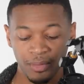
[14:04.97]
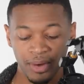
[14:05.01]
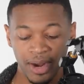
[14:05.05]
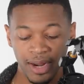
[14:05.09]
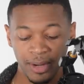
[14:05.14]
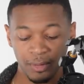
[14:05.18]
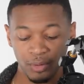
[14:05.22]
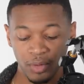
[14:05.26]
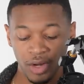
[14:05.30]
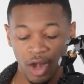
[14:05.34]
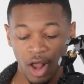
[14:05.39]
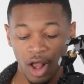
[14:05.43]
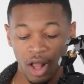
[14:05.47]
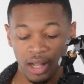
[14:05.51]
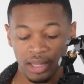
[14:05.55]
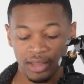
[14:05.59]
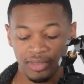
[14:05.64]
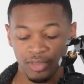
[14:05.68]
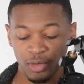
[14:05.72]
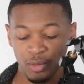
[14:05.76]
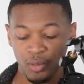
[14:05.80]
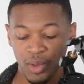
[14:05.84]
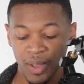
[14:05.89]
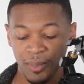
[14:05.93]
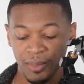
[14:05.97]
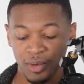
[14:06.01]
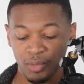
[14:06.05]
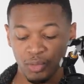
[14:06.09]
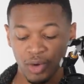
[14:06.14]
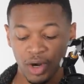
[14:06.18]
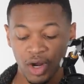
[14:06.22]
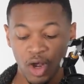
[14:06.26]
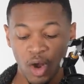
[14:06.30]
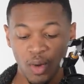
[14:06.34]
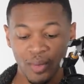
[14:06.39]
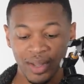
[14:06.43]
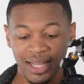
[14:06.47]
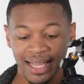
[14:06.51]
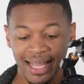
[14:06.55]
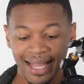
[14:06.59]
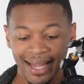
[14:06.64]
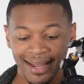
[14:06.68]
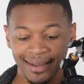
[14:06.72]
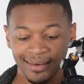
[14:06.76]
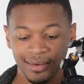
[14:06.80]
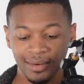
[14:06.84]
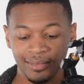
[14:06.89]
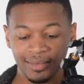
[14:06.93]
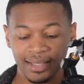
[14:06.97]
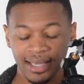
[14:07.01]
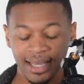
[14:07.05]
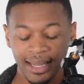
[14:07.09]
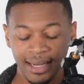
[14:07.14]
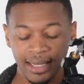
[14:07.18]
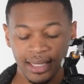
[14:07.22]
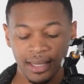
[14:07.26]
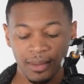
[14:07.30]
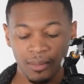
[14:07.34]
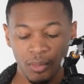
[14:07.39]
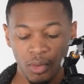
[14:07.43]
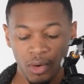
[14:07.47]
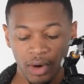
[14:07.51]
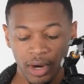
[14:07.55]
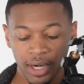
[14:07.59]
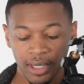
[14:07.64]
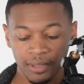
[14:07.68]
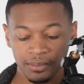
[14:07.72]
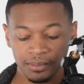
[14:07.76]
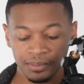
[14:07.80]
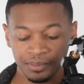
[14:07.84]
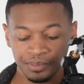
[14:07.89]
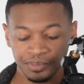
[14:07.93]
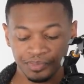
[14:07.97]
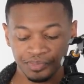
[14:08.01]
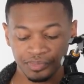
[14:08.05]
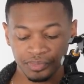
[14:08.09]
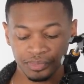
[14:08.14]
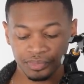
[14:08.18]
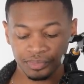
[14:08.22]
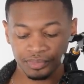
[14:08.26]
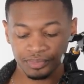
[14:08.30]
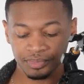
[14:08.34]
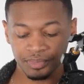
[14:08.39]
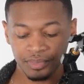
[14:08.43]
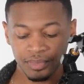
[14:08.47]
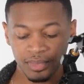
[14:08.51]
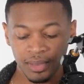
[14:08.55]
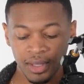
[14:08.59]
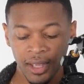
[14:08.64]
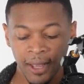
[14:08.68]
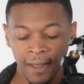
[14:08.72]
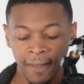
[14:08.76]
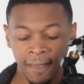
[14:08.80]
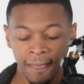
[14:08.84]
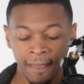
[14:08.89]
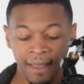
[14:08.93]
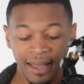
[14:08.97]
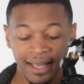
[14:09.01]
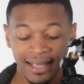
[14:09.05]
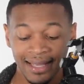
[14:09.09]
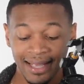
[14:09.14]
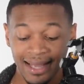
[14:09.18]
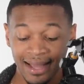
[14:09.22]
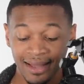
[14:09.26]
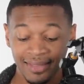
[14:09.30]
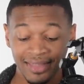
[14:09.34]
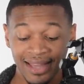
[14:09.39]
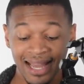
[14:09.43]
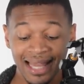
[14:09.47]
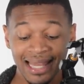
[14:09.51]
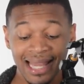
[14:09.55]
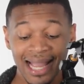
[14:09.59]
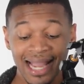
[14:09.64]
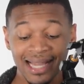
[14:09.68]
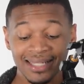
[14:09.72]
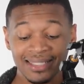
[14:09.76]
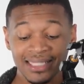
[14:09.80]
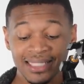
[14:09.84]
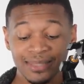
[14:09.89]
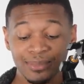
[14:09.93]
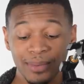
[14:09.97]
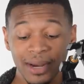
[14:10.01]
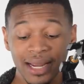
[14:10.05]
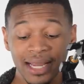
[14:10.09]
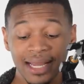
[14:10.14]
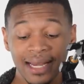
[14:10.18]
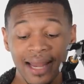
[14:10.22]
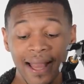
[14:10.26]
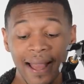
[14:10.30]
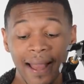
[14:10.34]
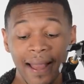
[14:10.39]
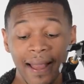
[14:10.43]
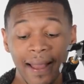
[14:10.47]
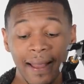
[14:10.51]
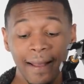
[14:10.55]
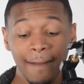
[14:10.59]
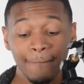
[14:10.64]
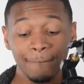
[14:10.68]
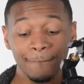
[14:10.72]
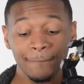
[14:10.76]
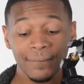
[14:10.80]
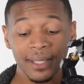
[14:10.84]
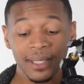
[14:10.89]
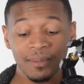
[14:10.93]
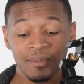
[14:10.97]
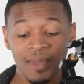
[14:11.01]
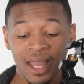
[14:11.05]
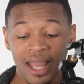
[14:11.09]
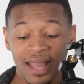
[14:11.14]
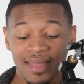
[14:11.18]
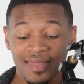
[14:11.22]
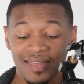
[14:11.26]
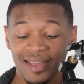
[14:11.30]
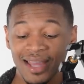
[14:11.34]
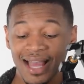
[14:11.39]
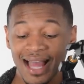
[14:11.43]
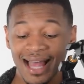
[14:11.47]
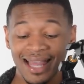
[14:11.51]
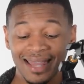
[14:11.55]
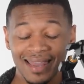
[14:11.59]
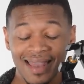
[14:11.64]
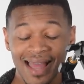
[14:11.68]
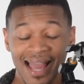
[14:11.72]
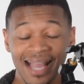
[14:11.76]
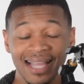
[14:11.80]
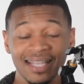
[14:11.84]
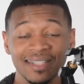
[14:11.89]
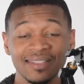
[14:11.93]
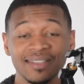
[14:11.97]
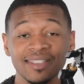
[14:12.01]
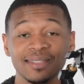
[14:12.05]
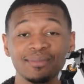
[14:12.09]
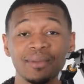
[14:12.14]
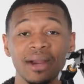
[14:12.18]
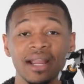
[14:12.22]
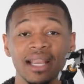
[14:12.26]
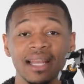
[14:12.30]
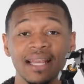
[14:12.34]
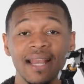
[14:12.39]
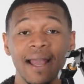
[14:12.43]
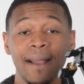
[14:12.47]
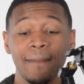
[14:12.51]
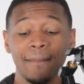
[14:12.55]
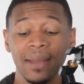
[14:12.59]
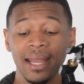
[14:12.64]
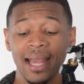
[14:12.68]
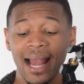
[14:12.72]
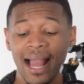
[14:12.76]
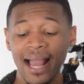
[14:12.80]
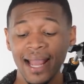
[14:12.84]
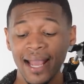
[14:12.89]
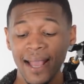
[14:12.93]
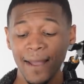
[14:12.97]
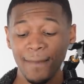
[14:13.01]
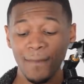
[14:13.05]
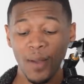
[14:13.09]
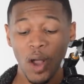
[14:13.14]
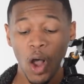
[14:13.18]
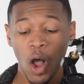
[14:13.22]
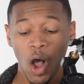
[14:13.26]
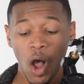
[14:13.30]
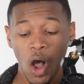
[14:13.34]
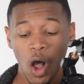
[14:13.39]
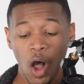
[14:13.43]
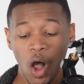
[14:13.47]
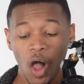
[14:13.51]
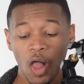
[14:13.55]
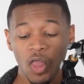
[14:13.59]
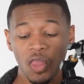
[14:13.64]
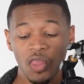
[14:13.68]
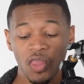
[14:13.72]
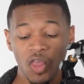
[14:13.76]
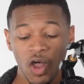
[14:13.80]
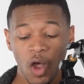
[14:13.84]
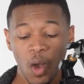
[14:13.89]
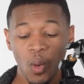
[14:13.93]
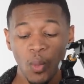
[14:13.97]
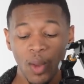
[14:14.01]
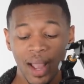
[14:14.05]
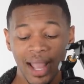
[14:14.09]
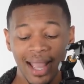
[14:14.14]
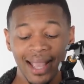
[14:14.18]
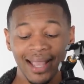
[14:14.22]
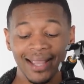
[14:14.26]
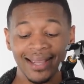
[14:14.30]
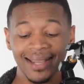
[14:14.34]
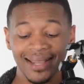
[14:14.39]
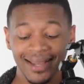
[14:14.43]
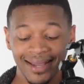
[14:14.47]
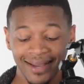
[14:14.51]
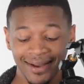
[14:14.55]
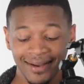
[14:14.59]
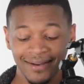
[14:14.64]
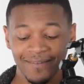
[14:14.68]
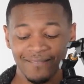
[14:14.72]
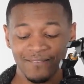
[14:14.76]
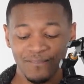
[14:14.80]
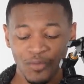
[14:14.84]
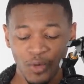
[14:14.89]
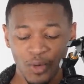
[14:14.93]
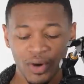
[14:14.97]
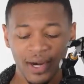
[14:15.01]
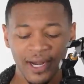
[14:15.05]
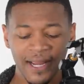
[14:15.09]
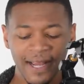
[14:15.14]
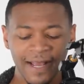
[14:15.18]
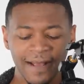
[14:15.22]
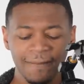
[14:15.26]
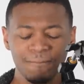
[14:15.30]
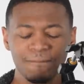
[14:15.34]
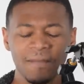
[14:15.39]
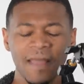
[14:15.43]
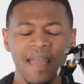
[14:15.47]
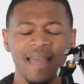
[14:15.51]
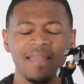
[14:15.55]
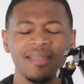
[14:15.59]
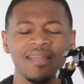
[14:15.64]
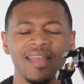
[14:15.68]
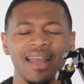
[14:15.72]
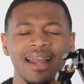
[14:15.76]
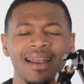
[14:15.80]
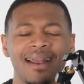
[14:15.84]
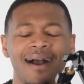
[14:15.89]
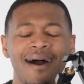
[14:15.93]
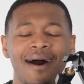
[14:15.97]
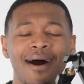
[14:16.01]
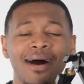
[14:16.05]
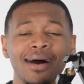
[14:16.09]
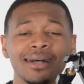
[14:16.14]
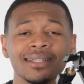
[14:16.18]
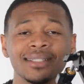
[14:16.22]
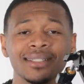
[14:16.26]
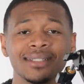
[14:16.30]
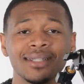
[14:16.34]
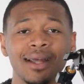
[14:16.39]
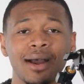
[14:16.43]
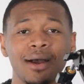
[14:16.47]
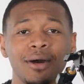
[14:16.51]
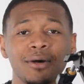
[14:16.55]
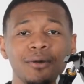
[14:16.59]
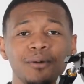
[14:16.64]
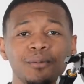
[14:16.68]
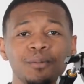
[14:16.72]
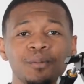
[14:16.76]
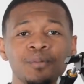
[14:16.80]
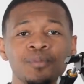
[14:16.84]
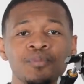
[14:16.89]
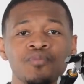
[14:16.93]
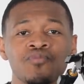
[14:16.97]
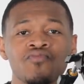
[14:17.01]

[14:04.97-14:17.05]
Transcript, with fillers: Right, when all of the women were going in on Kenya Moore. Yeah, the alliance is breaking up. The alliance is breaking up, and I am all the way here for it. And then also,